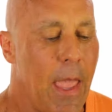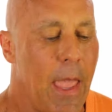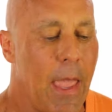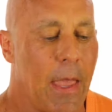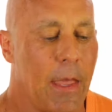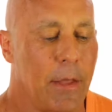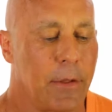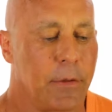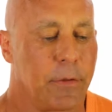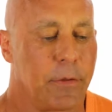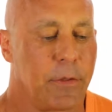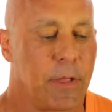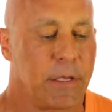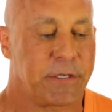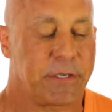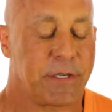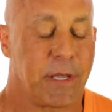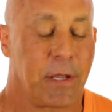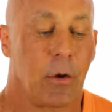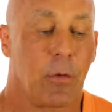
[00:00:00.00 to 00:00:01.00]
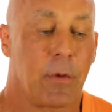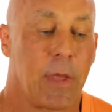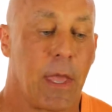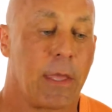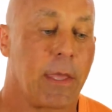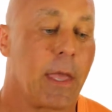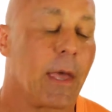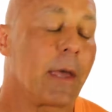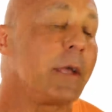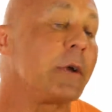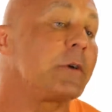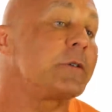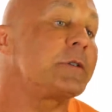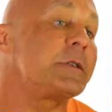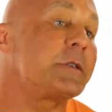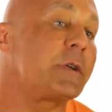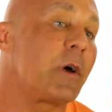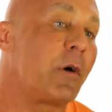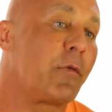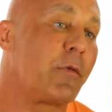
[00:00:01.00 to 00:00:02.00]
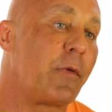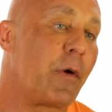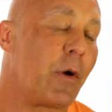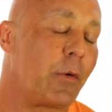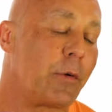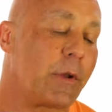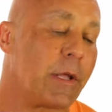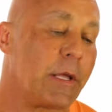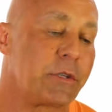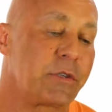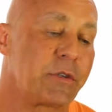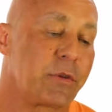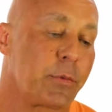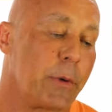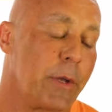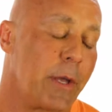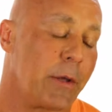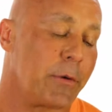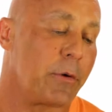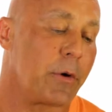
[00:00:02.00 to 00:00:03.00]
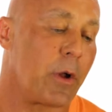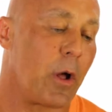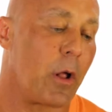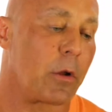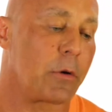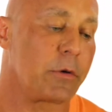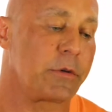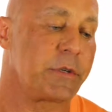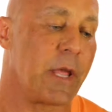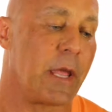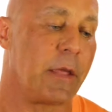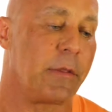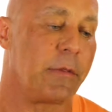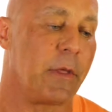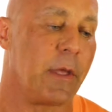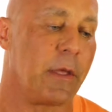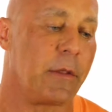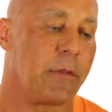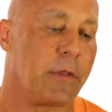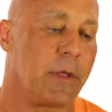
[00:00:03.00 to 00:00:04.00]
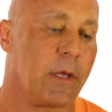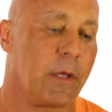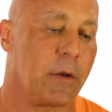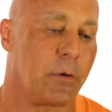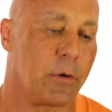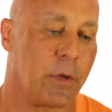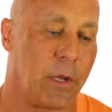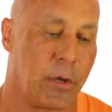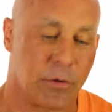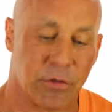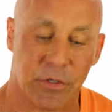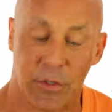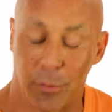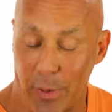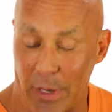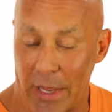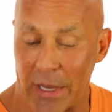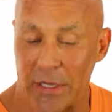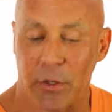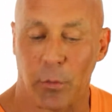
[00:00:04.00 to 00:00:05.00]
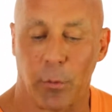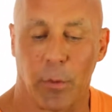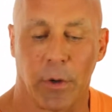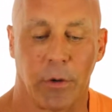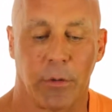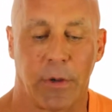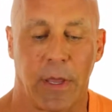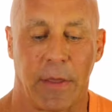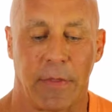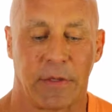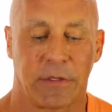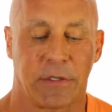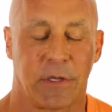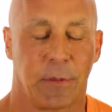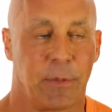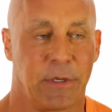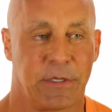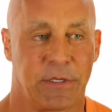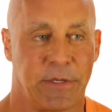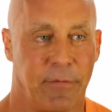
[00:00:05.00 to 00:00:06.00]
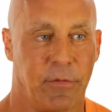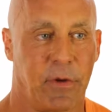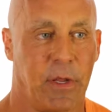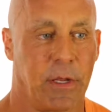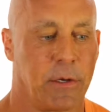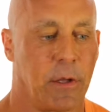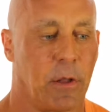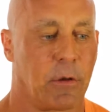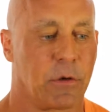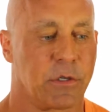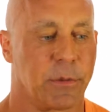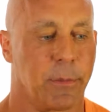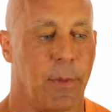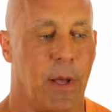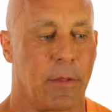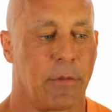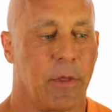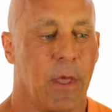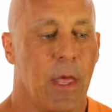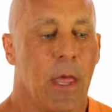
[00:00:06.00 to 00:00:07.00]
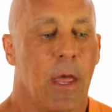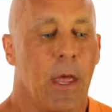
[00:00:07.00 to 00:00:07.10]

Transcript: and they said, okay, yeah, here's the cell phone, it's $300, and then here's the plan you want. Okay, that's going to be $78 a month.